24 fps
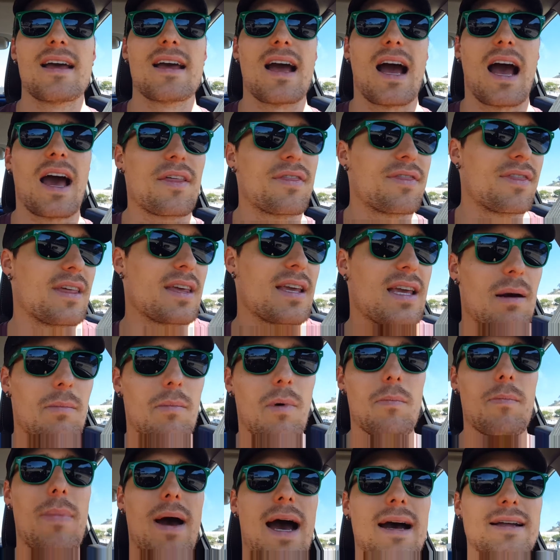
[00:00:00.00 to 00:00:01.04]
I think I'm
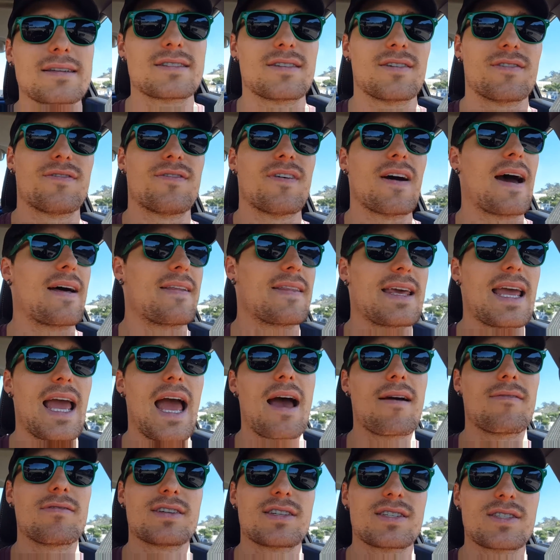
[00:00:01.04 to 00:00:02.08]
about to finally
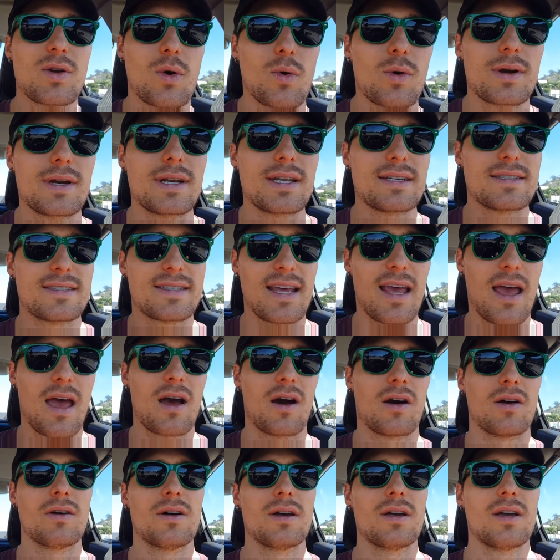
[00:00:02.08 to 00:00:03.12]
have a story to
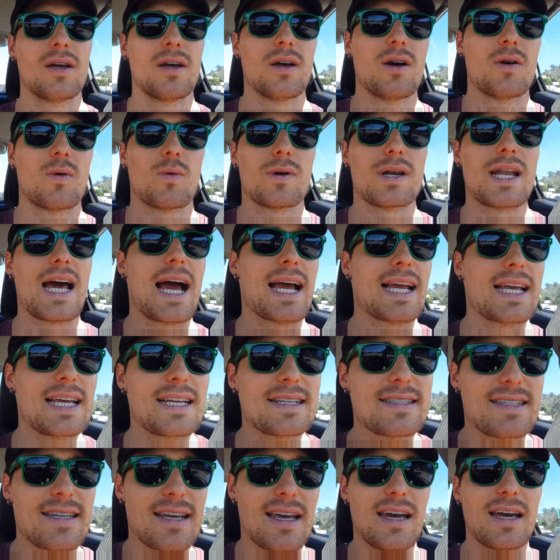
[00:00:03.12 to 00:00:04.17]
tell when I
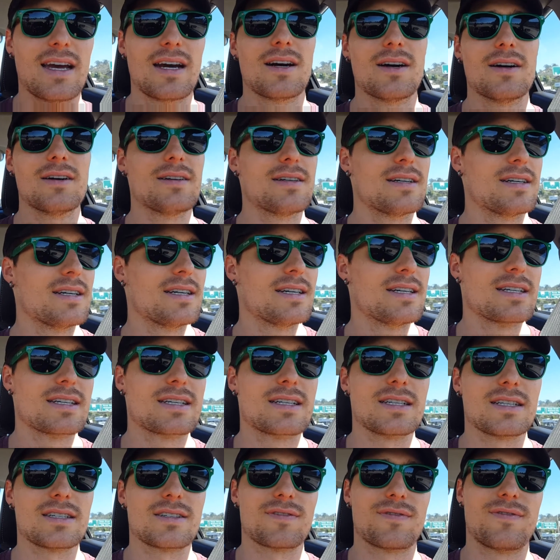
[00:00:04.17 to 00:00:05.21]
get to hell,
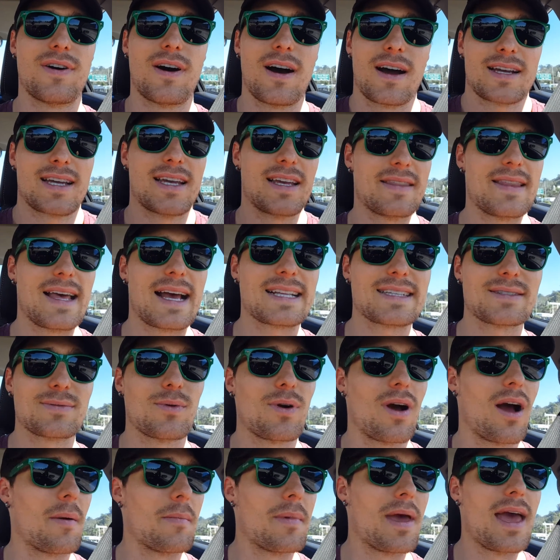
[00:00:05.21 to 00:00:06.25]
because fuck it, that's
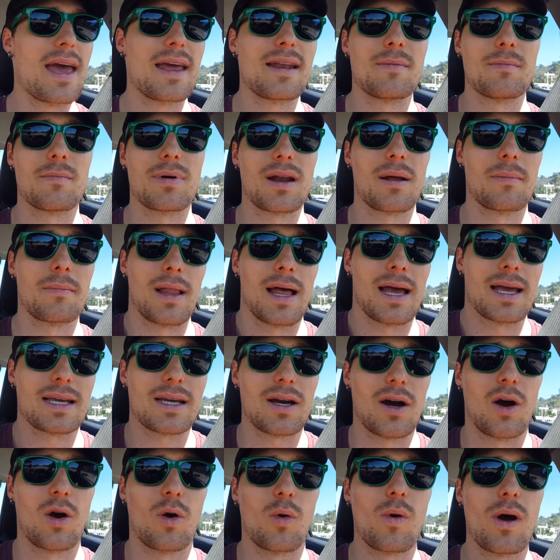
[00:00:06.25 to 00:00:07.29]
where I'm heading. But I'm like,
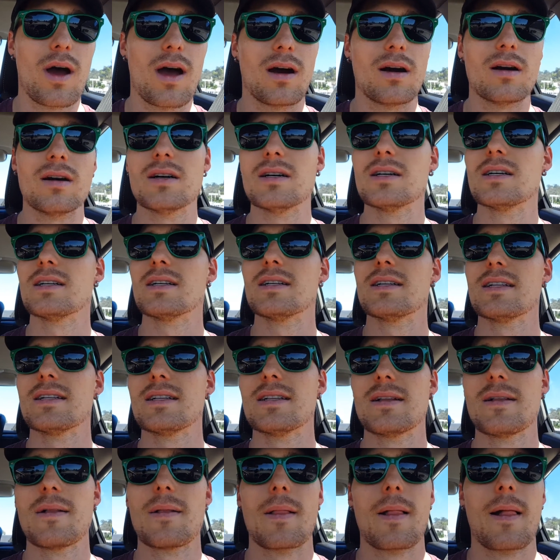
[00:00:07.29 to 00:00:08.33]
oh well.
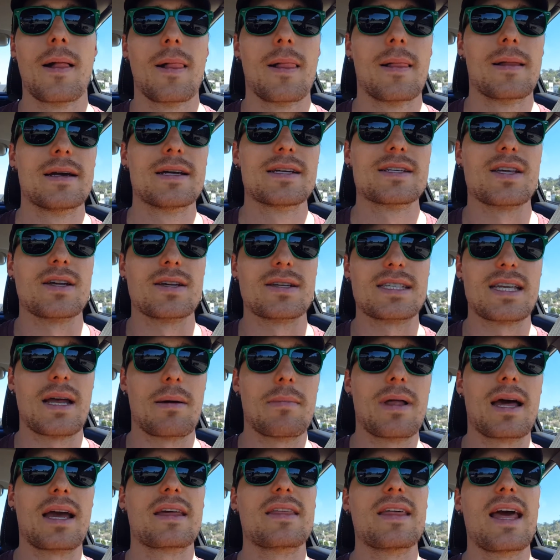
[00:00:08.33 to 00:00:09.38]
So something
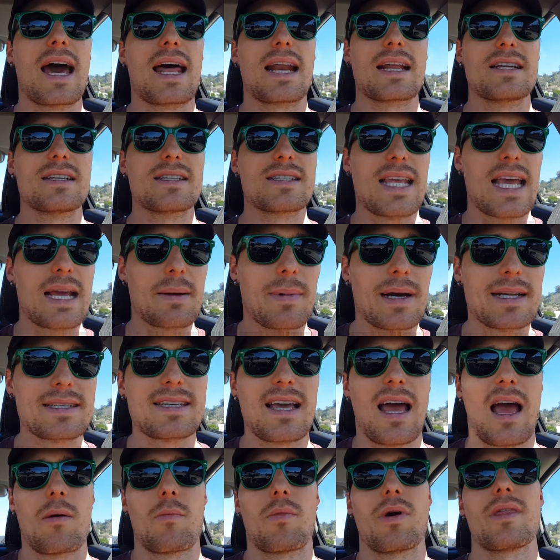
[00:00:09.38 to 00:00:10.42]
like that, I can just take my
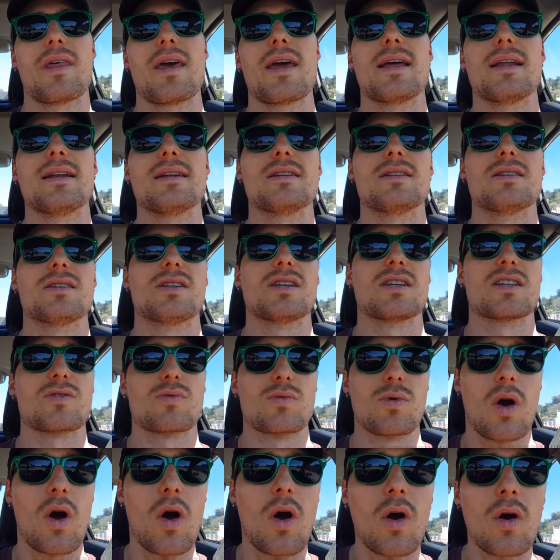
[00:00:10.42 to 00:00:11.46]
time with it and just
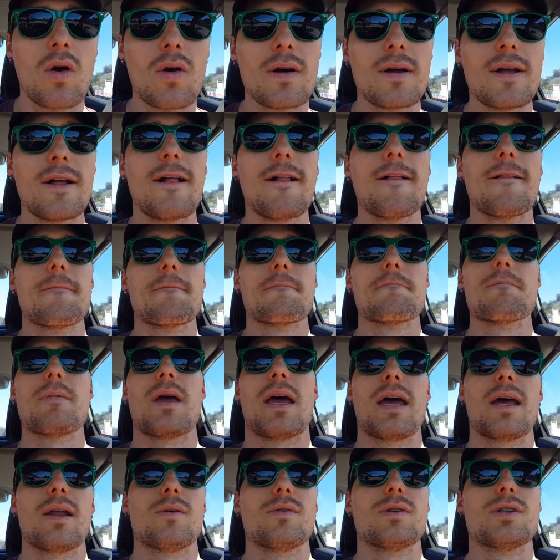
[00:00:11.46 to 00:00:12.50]
roll.
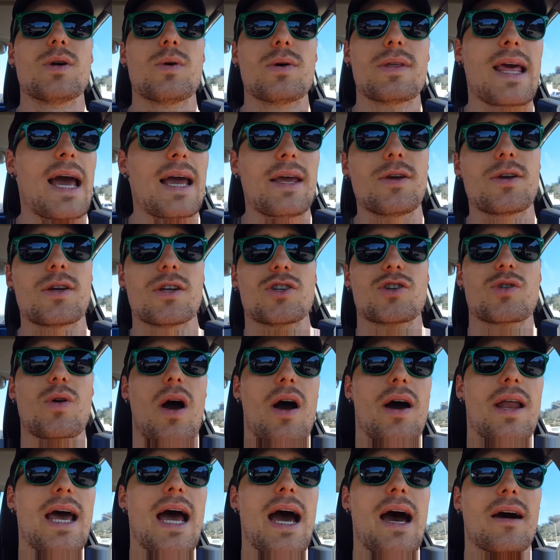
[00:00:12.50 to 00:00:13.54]
And doing that, you can
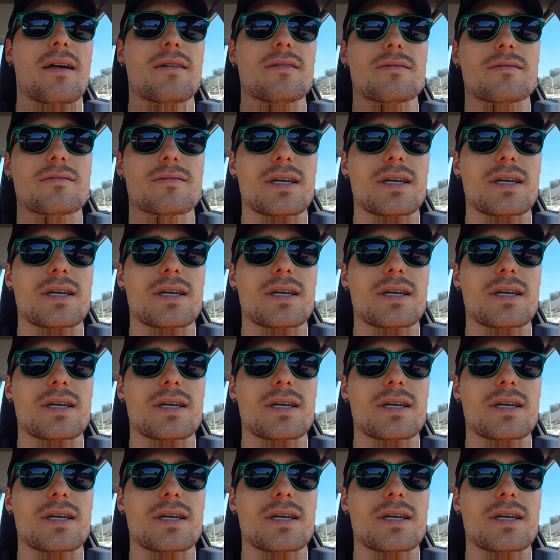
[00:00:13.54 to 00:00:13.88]
draw it out.